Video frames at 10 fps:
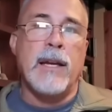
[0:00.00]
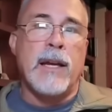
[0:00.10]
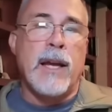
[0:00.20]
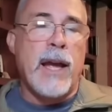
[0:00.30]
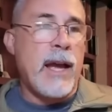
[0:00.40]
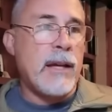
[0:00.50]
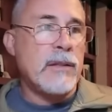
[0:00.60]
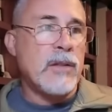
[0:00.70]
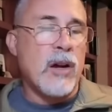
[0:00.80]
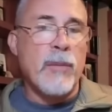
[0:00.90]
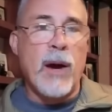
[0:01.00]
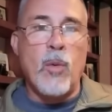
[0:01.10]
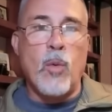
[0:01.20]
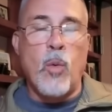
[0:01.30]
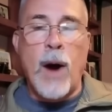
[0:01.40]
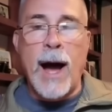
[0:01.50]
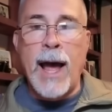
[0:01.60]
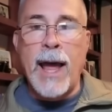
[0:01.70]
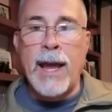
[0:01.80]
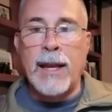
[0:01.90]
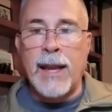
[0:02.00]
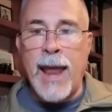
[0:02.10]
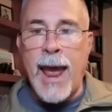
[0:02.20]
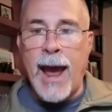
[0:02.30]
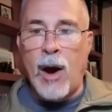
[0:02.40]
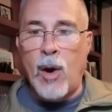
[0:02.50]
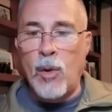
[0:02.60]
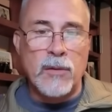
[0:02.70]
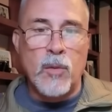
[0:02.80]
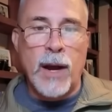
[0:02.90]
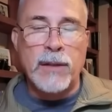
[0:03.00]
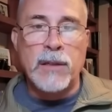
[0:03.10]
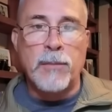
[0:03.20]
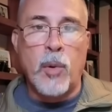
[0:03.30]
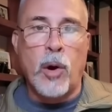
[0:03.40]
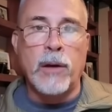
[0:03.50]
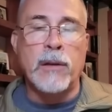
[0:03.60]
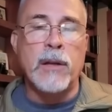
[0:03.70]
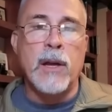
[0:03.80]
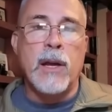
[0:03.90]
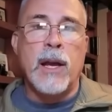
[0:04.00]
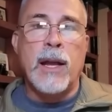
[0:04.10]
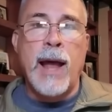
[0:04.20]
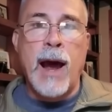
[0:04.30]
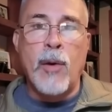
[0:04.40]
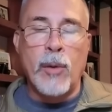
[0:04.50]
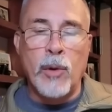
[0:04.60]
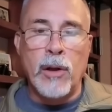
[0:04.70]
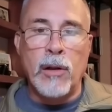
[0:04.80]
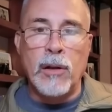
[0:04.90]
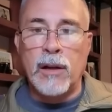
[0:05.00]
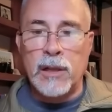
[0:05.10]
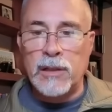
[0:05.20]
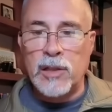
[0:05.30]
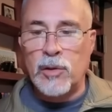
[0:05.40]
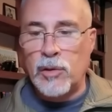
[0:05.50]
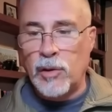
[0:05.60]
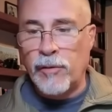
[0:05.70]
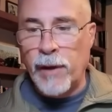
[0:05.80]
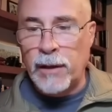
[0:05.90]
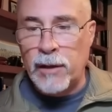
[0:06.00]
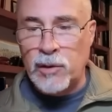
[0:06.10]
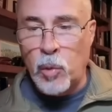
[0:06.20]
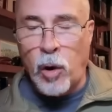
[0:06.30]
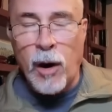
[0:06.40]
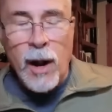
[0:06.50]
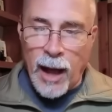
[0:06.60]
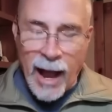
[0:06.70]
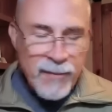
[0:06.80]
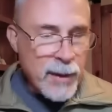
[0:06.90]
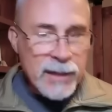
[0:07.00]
and talk about why now, why it's important, and how it will continue to affect this war. I've been